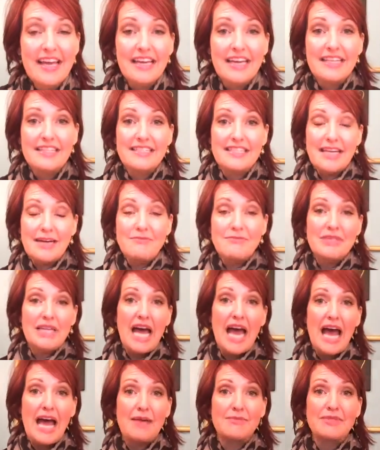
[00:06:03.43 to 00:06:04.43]
can
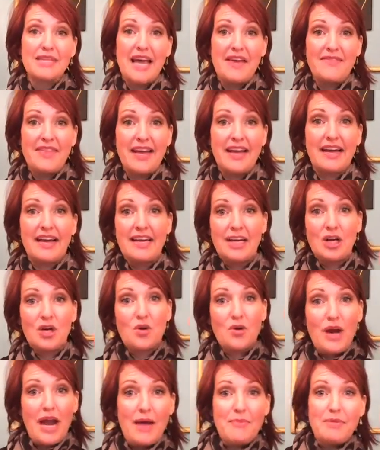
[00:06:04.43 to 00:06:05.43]
sometimes have that kind of
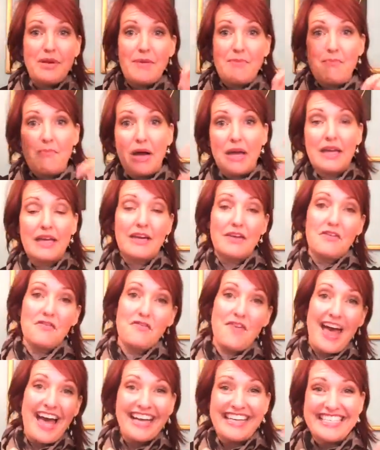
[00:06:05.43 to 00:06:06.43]
crab in a bucket
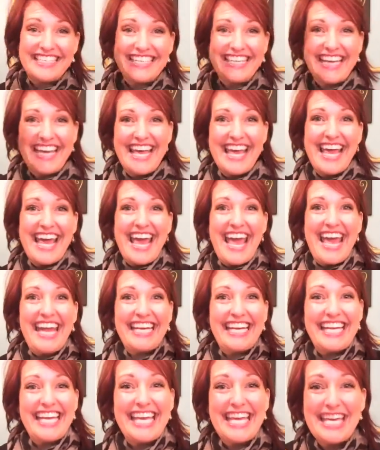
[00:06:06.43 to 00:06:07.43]
effect
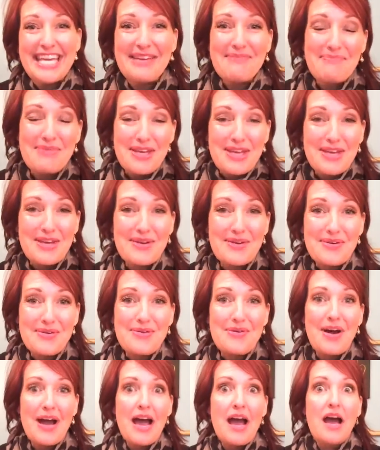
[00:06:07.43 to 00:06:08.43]
and keep
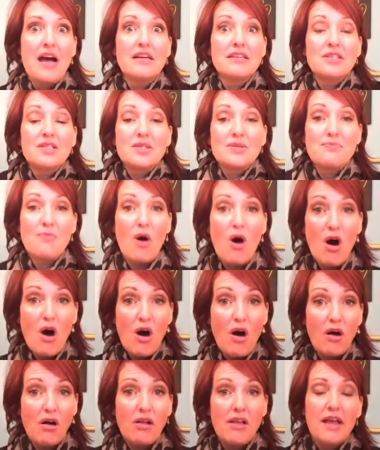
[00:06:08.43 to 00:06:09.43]
you
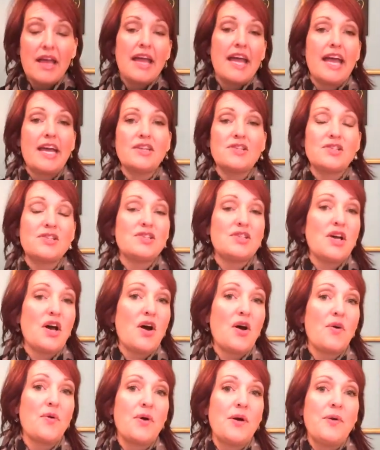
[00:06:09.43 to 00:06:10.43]
small. And
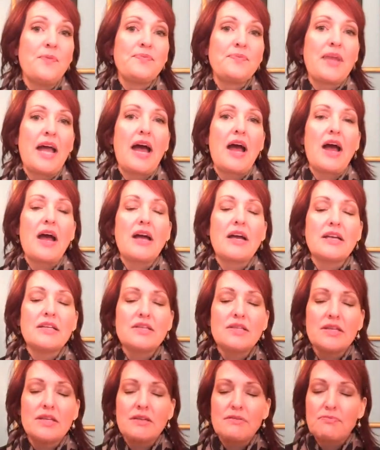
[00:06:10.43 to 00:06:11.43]
so
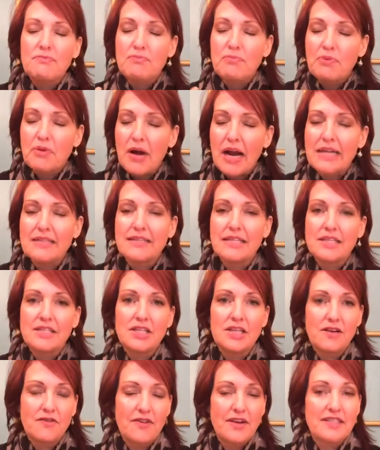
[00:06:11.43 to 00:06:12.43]
press into
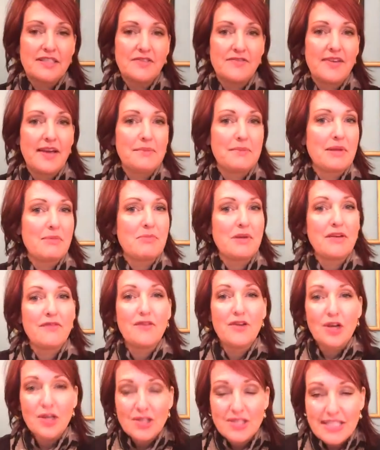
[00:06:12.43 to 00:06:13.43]
your friends and family, but if
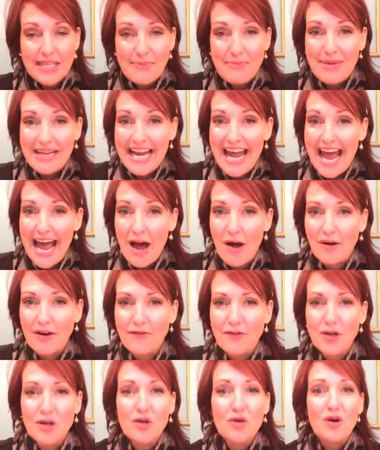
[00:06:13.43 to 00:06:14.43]
you're stepping out, if
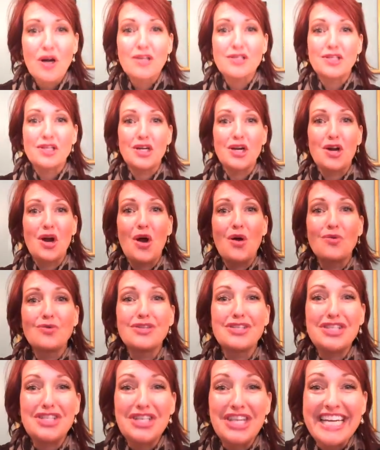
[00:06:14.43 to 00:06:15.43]
you're crossing your own
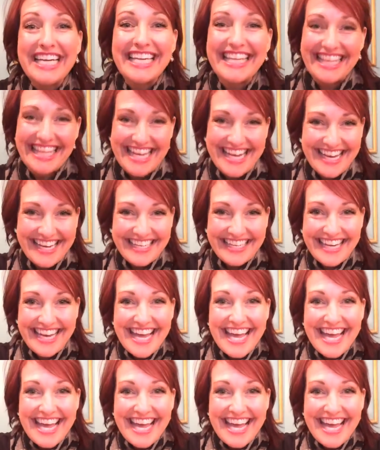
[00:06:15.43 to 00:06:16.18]
chicken line